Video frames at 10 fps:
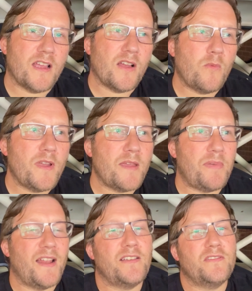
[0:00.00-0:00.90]
We're
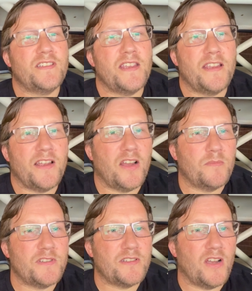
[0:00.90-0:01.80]
planning on taking it
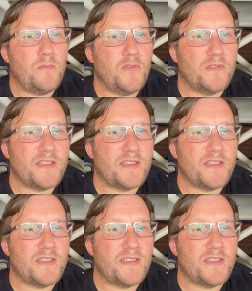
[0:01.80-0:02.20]
up to Dartmoor